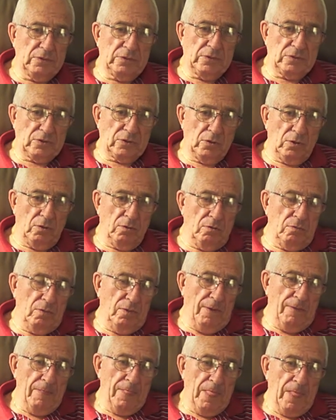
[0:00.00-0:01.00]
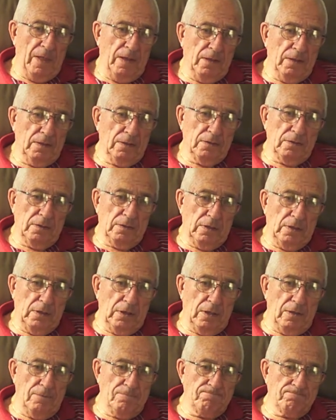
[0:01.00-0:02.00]
So
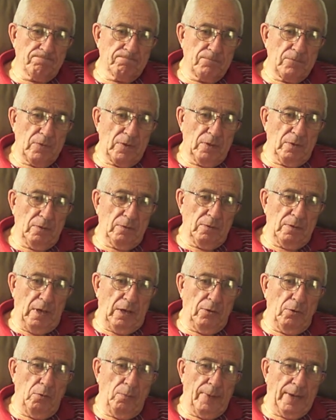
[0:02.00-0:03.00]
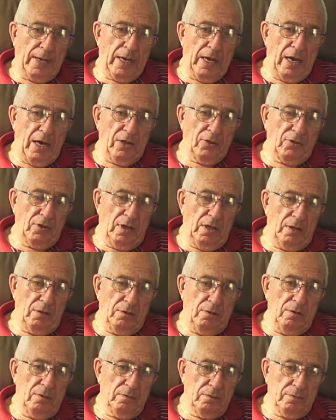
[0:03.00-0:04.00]
I know MacArthur had
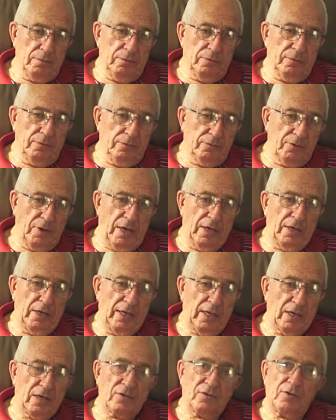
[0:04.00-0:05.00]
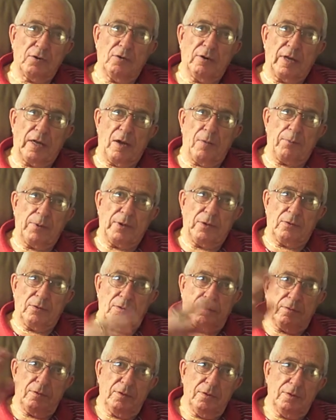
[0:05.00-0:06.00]
tried to get us going up
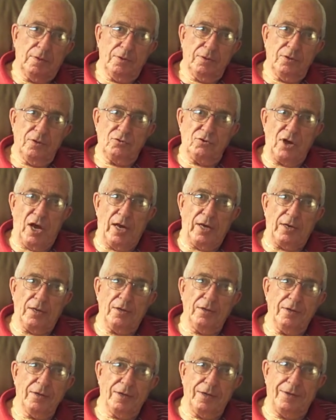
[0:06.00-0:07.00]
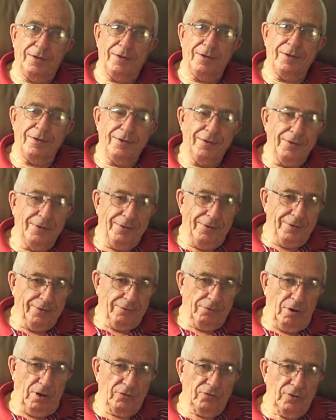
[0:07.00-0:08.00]
into China,
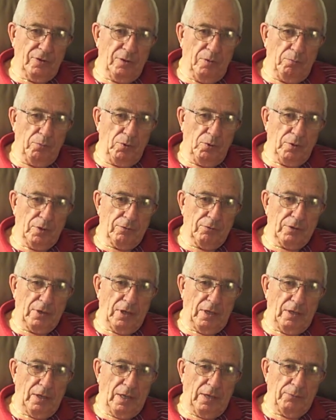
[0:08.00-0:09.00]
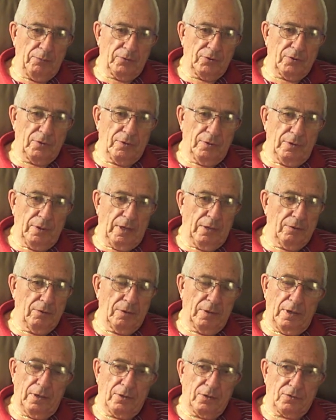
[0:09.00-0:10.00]
crossing the border and all that, which I
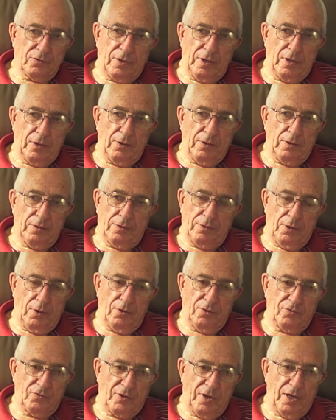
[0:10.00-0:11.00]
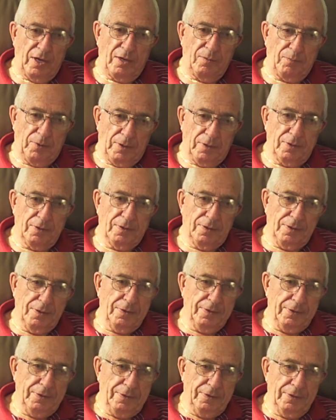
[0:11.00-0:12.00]
don't understand to this day, but
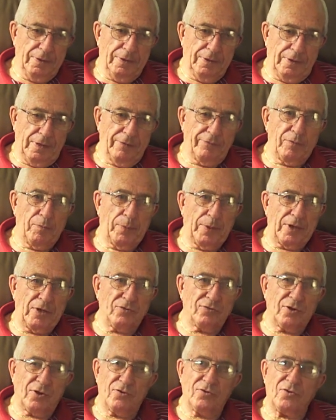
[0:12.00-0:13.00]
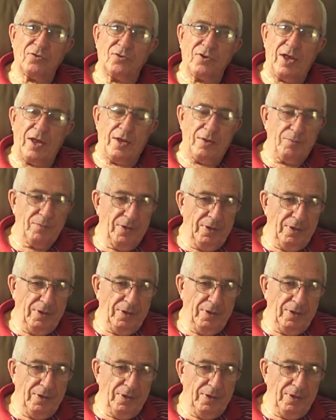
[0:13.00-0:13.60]
and everybody says the same.